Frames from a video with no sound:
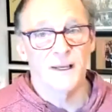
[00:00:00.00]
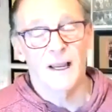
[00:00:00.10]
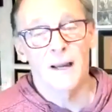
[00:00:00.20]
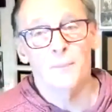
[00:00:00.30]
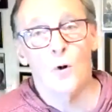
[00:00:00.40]
and
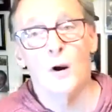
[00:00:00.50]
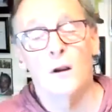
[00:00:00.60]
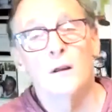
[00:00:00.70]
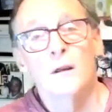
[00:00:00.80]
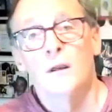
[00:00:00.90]
picking up,
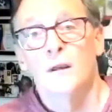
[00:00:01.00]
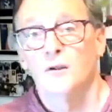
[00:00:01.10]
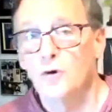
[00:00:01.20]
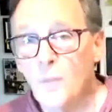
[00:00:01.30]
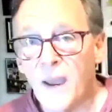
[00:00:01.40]
or
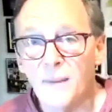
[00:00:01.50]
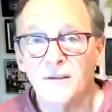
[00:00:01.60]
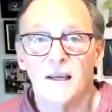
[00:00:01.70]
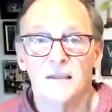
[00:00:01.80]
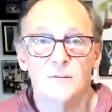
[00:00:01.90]
you may be
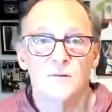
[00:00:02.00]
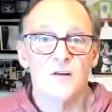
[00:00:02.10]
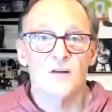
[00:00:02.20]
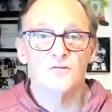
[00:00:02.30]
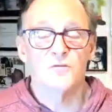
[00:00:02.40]
taking the
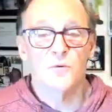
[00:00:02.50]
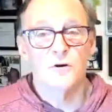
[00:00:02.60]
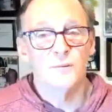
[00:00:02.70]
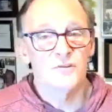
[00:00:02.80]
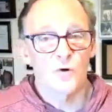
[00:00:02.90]
doctor's
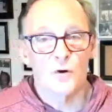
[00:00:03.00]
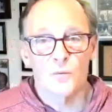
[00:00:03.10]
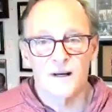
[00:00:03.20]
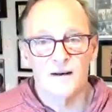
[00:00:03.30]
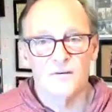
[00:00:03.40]
appointments or
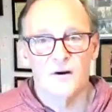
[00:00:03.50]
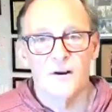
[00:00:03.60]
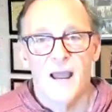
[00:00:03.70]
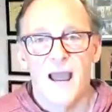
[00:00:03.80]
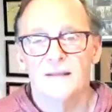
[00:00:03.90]
whatever.
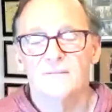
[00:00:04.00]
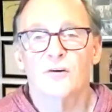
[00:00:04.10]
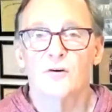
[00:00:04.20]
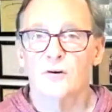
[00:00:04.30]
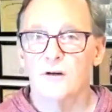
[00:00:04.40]
And so
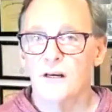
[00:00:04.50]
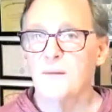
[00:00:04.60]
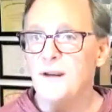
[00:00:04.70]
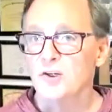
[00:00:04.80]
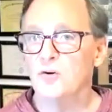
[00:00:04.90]
you're going to need to
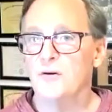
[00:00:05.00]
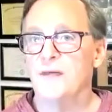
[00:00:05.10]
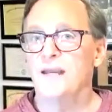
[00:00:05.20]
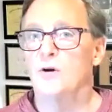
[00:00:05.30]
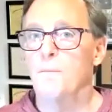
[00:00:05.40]
make sure
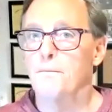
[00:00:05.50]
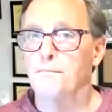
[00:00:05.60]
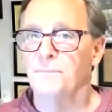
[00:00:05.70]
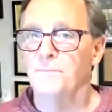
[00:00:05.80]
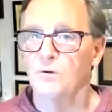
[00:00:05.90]
that your
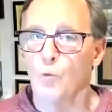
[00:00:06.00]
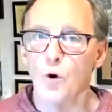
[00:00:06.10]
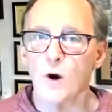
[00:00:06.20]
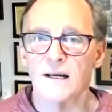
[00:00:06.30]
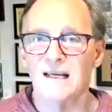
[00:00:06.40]

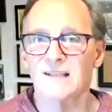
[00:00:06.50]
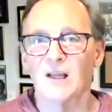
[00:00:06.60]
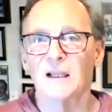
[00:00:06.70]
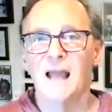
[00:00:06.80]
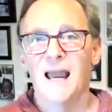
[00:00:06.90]
work is
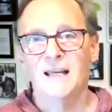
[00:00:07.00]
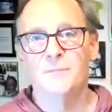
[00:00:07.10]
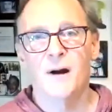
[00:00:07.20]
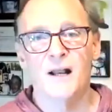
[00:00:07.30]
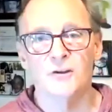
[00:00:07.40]

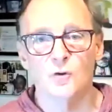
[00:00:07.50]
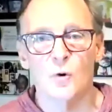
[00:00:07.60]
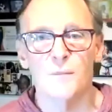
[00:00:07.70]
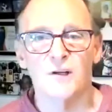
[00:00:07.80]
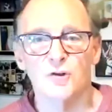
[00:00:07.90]
aligned behind you. You
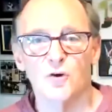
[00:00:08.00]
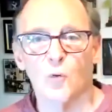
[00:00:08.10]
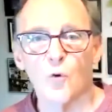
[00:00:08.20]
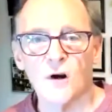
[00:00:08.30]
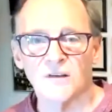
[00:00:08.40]
want to make sure
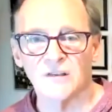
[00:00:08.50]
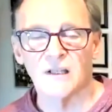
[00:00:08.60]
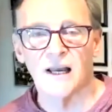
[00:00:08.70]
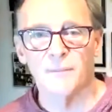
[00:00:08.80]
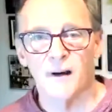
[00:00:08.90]
your work is
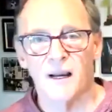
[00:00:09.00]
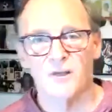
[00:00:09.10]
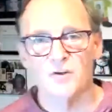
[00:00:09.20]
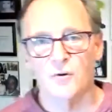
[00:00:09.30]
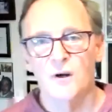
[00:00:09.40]
aligned behind
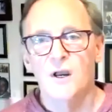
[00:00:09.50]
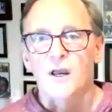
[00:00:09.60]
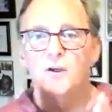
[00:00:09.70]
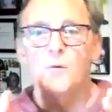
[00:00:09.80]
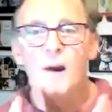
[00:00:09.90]
you.
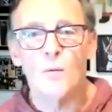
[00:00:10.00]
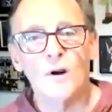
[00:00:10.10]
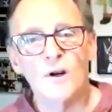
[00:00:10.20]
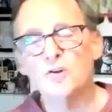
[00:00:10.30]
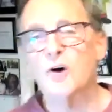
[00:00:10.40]
You might
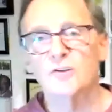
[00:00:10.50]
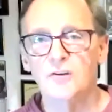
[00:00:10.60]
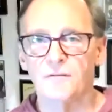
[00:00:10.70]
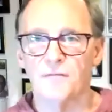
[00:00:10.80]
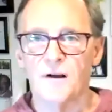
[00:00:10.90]
want to talk to
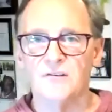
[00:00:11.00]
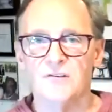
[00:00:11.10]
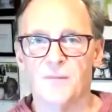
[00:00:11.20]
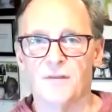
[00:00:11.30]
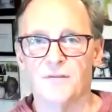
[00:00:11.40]
your
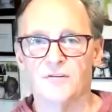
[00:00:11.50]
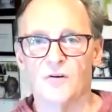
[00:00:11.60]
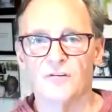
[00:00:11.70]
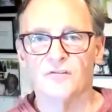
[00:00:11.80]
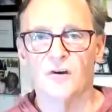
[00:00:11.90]
friends about this
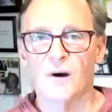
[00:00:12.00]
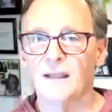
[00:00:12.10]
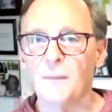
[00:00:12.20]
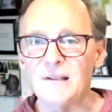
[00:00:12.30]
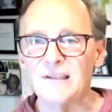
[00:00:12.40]
also. And
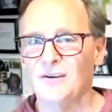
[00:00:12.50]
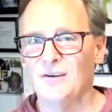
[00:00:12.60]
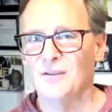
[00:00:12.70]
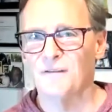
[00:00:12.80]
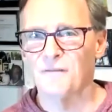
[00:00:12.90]
let me tell
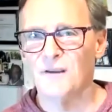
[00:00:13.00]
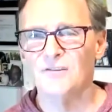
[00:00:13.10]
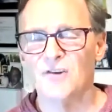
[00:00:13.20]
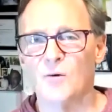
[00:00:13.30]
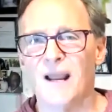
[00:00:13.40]
you that
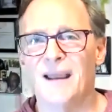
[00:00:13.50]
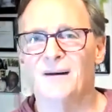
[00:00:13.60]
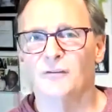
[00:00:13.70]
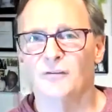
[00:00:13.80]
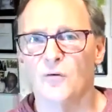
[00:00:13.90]
friends don't
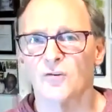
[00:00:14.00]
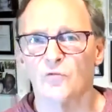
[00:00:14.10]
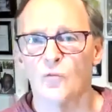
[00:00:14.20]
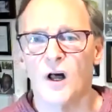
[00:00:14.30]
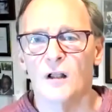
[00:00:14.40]
handle divorce
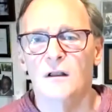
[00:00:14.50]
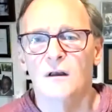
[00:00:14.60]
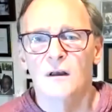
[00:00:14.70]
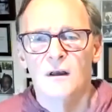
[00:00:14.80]
well.